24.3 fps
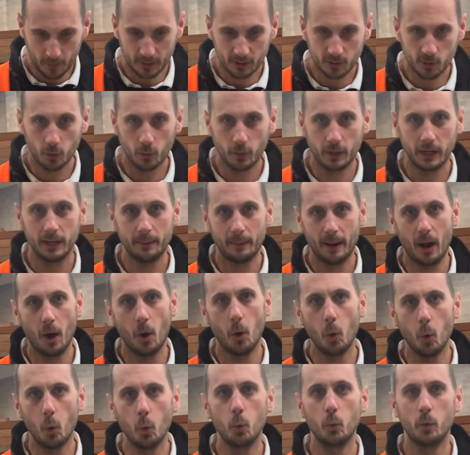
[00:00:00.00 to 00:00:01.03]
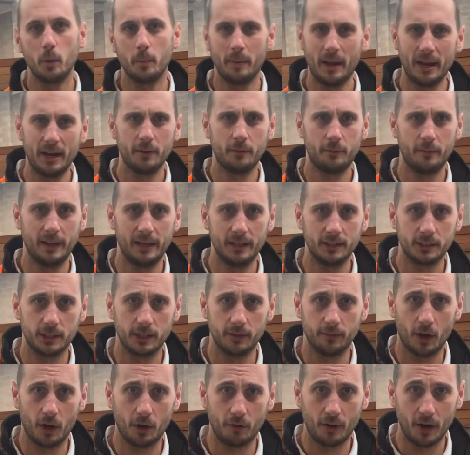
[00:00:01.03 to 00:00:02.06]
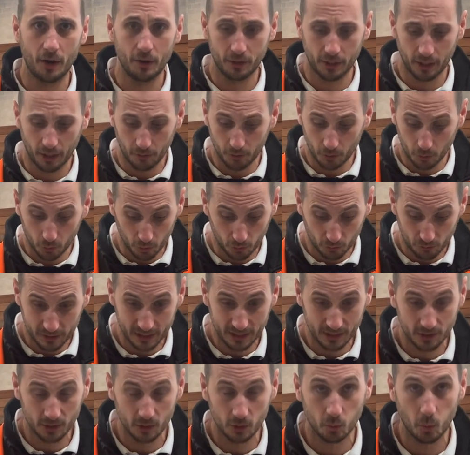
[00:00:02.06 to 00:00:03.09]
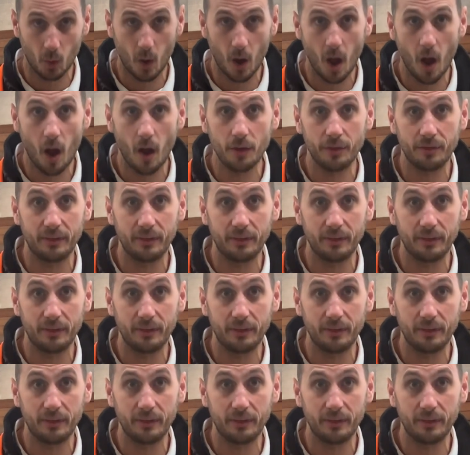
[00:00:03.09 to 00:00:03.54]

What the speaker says: been talking about all the benefits of Iroko and all the reasons why I